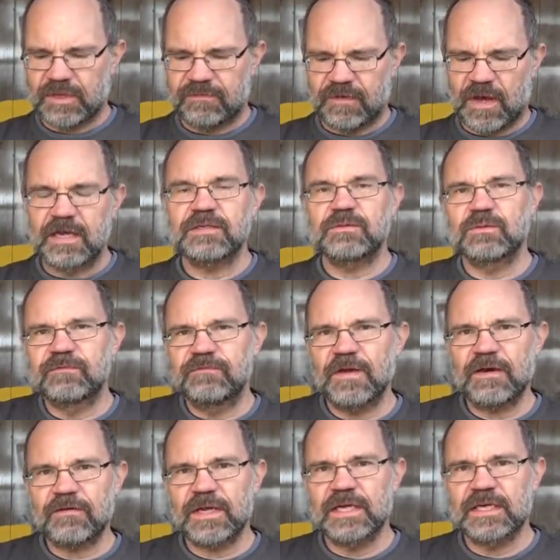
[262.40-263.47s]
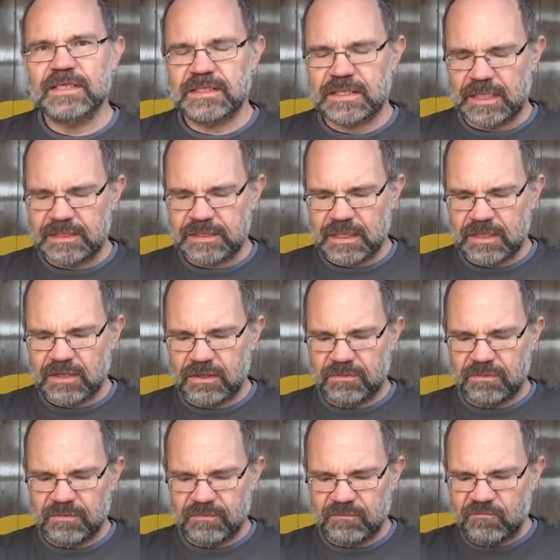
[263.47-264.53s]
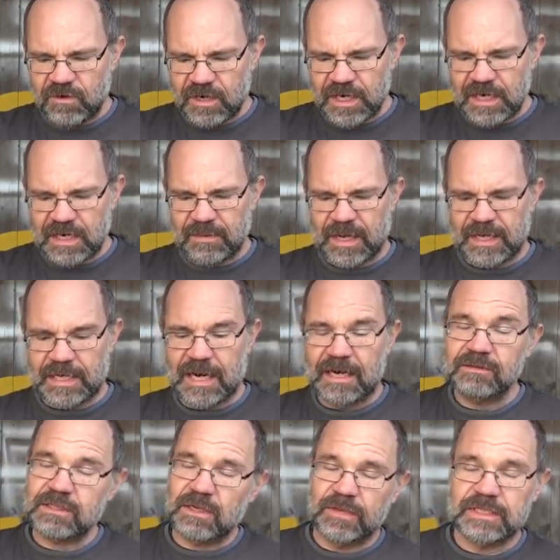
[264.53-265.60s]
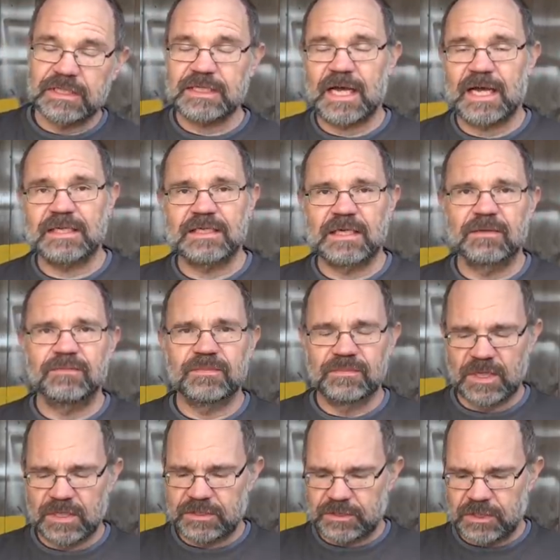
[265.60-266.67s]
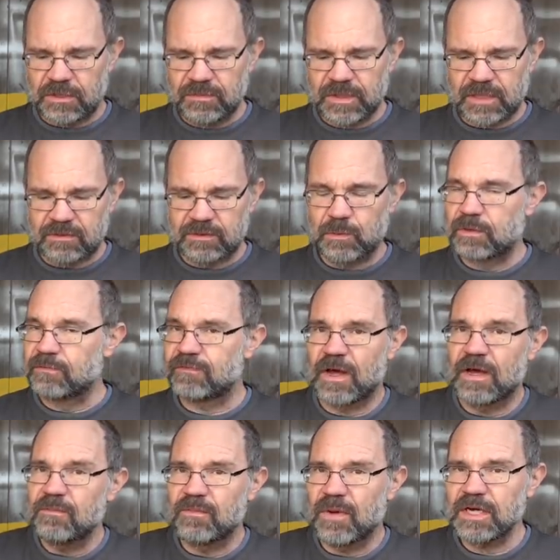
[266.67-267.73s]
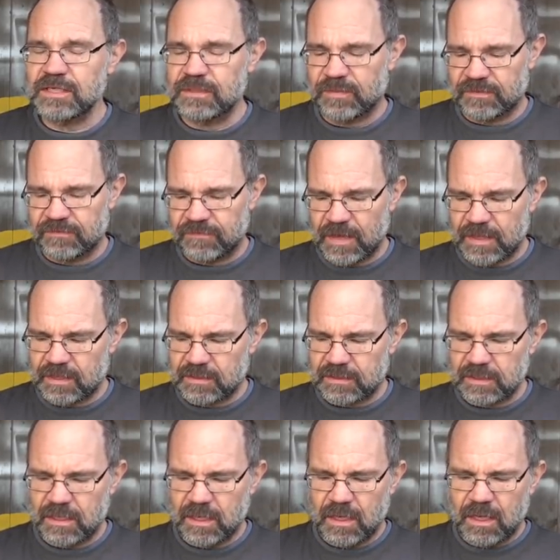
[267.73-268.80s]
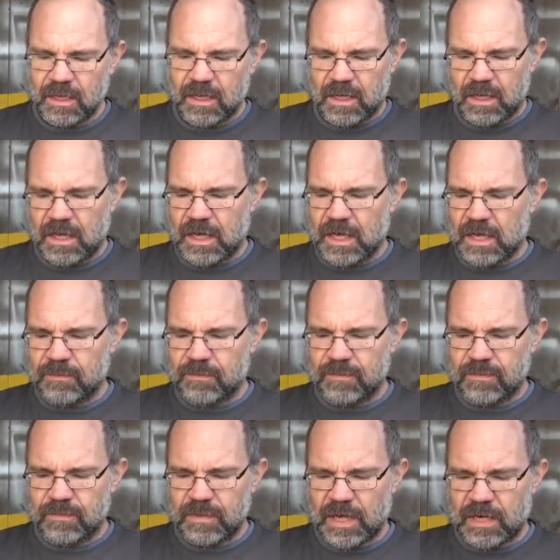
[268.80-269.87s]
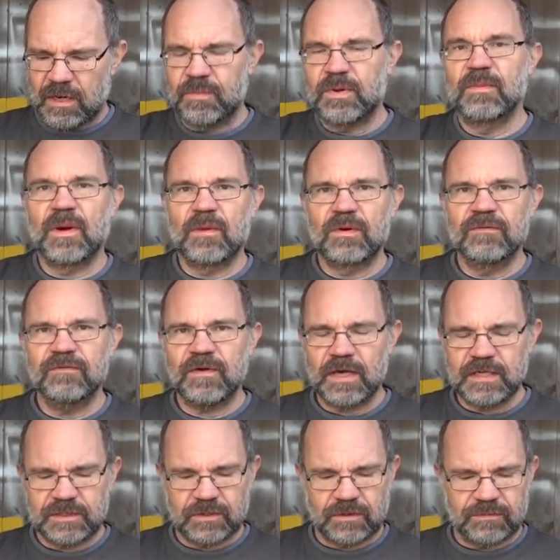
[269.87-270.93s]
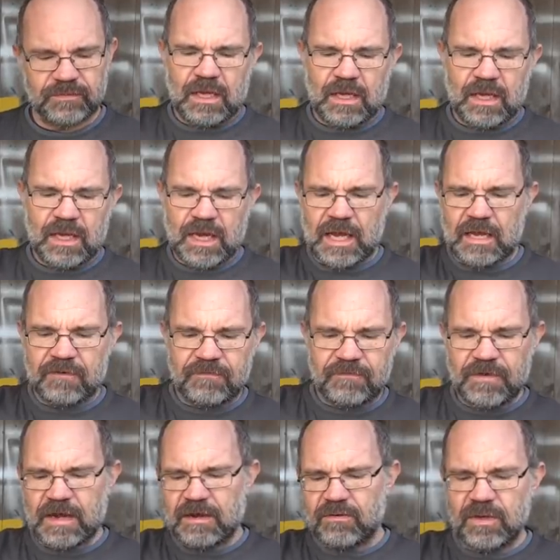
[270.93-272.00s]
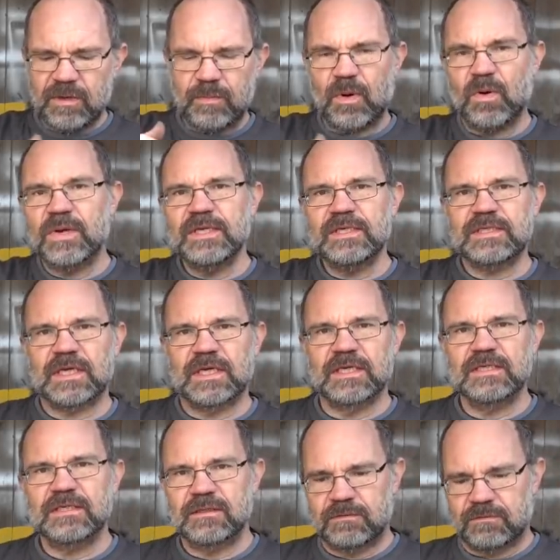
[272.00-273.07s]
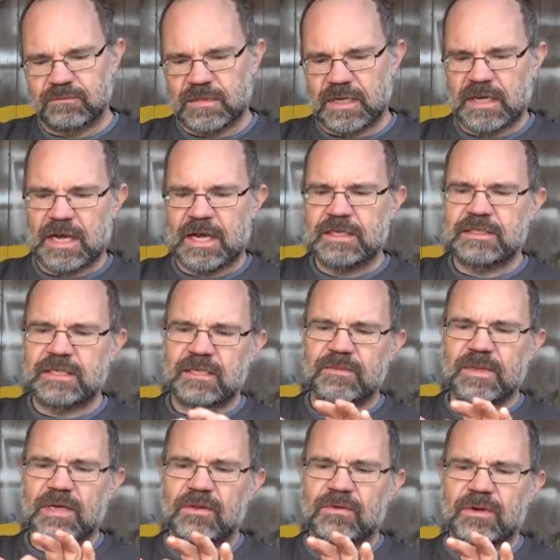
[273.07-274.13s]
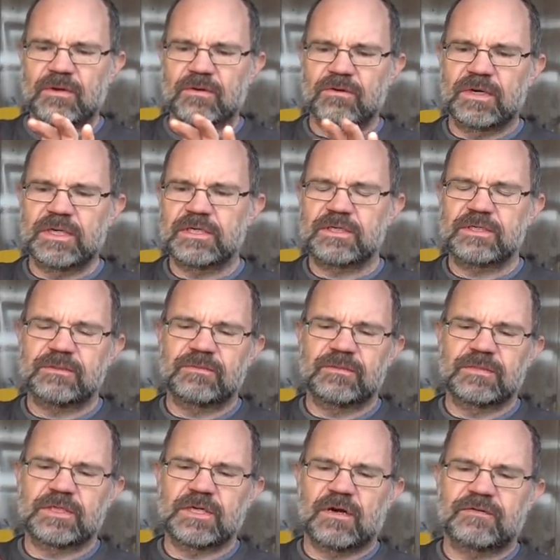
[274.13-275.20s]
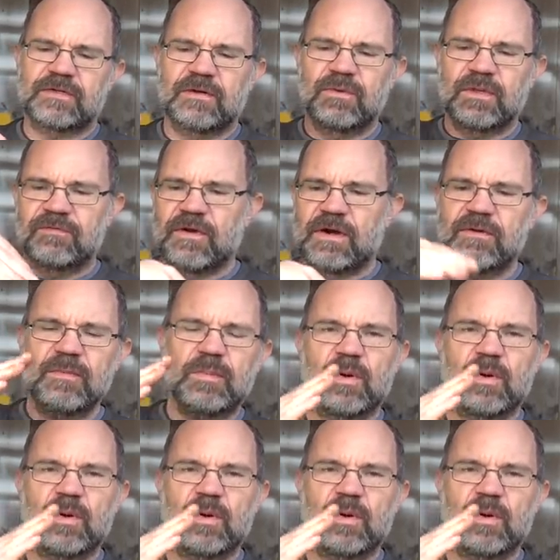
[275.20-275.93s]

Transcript: flights was very indistinct, and I couldn't really make it out, so I just had to assume that it was wooden flight. Might have been feathered. And I put my wooden flights on. It had a very pointed 18 mil, 3/4 inch shaft here with a very